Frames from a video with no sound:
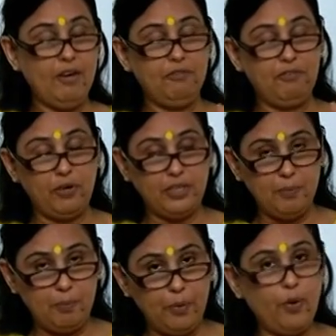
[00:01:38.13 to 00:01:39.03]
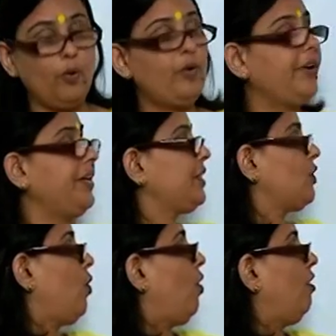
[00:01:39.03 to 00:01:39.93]
for the progress
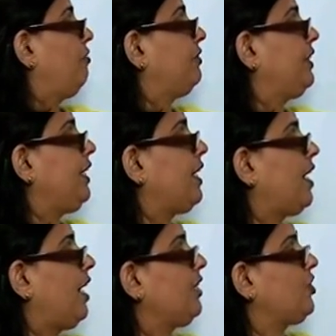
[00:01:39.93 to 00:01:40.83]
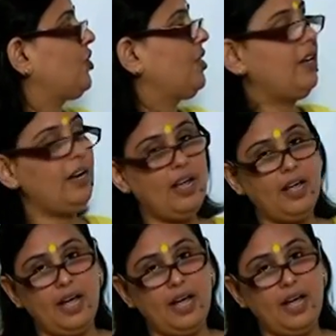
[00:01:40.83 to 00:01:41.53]
of the cultural